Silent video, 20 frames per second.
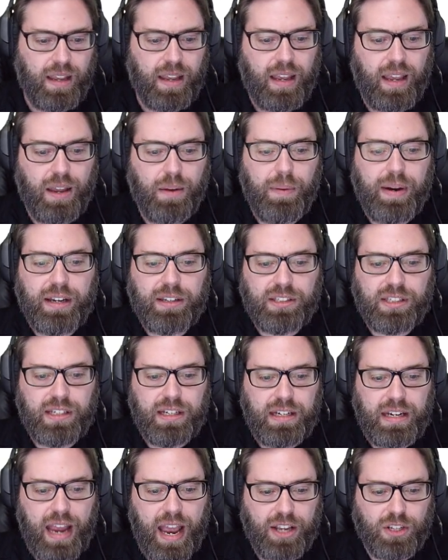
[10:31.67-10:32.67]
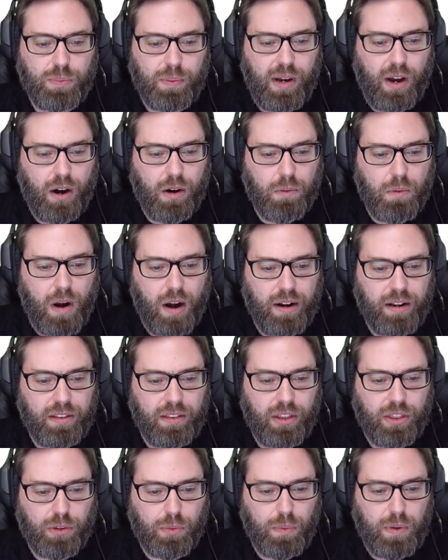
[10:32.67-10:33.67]
and we can see, yes, we are running the
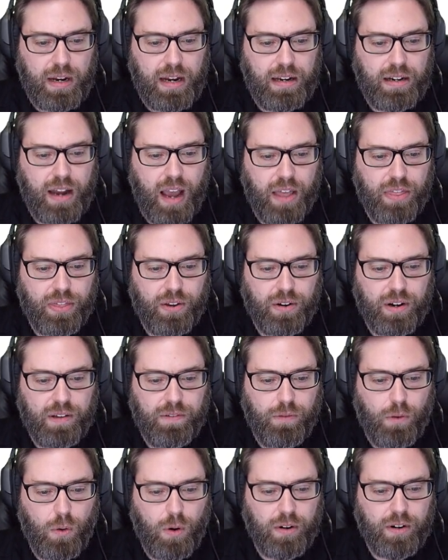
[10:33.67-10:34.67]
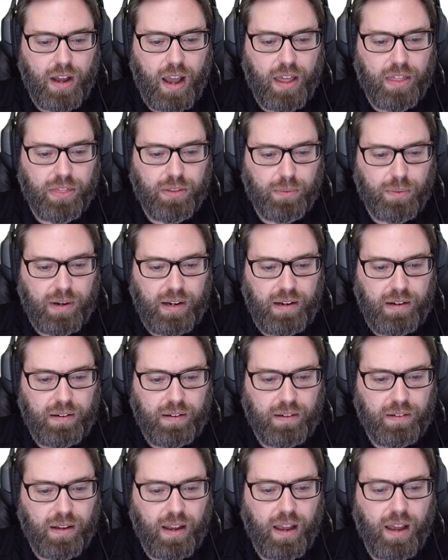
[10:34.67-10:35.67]
3.34.3
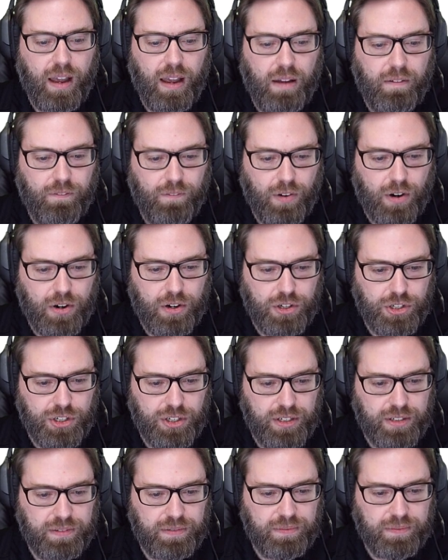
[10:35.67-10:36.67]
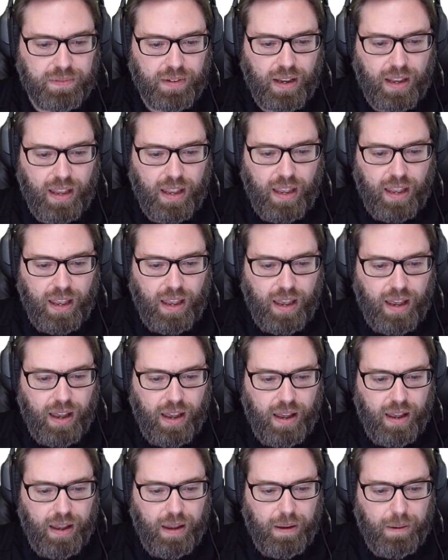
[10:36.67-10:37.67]
version,
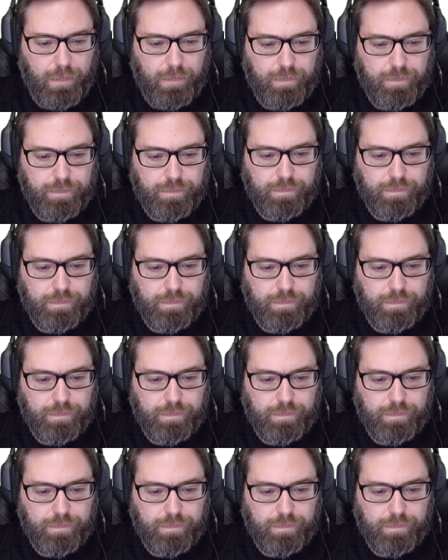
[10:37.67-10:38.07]
and